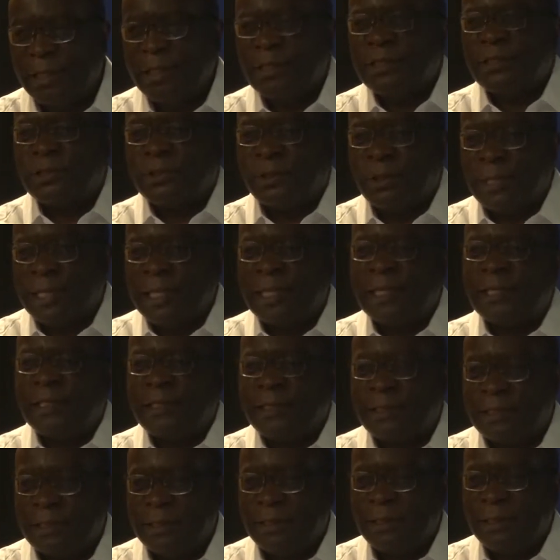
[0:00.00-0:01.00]
So there
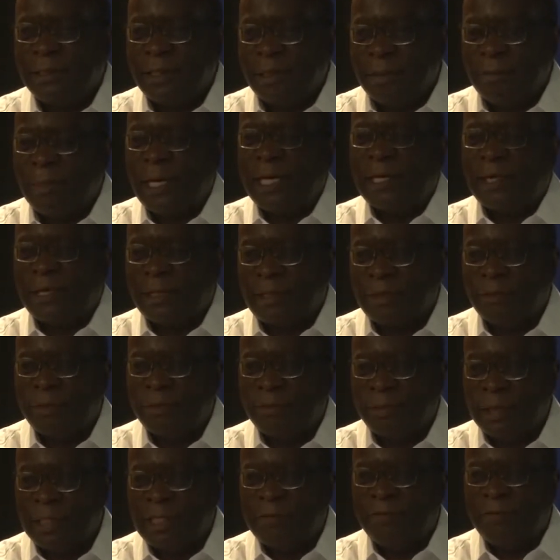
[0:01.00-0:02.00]
is a market.
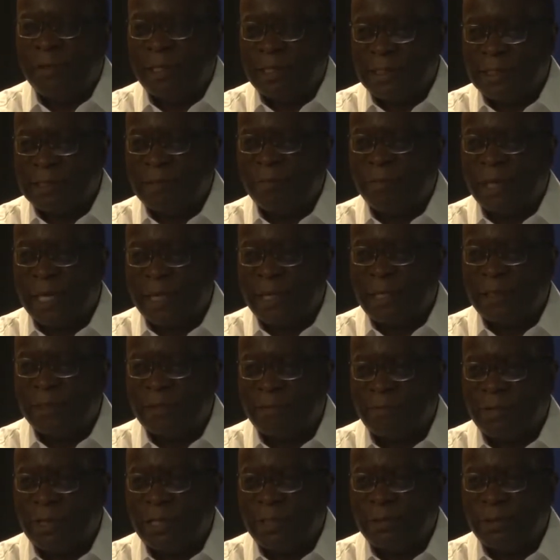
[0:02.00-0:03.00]
We believe there is a market
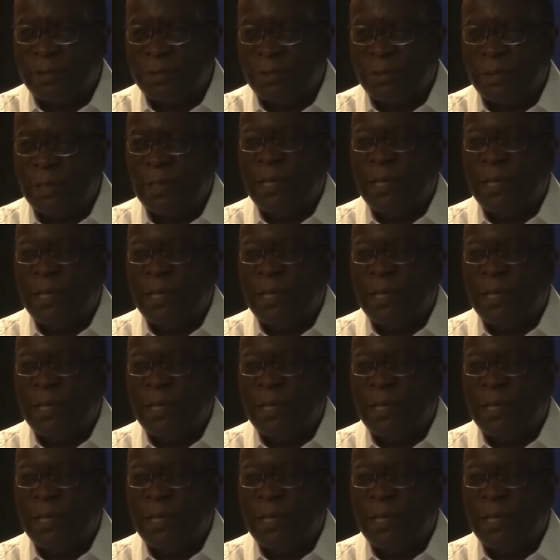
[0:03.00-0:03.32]
of that too.